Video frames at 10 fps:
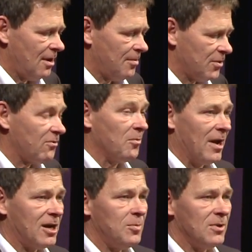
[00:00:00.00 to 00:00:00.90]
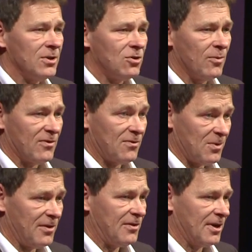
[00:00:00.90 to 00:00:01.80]
pretty remarkable in terms of
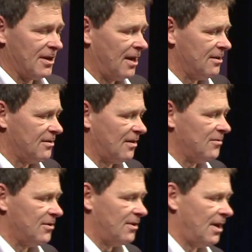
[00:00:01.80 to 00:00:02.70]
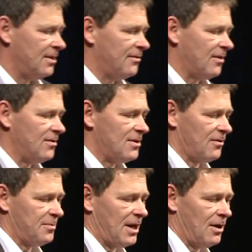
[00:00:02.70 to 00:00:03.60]
thrust. You got
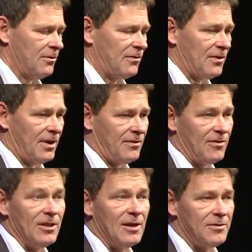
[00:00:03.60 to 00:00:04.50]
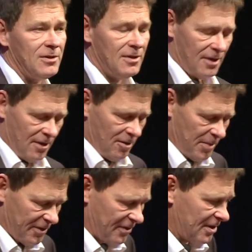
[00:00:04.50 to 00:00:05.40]
170,000 pounds at sea level,
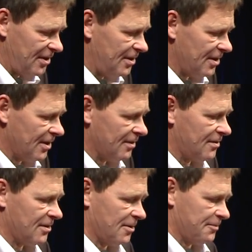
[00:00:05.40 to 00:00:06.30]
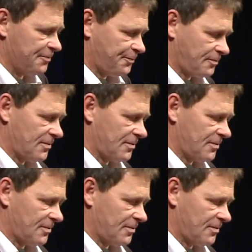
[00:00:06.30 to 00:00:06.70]
basically, and um,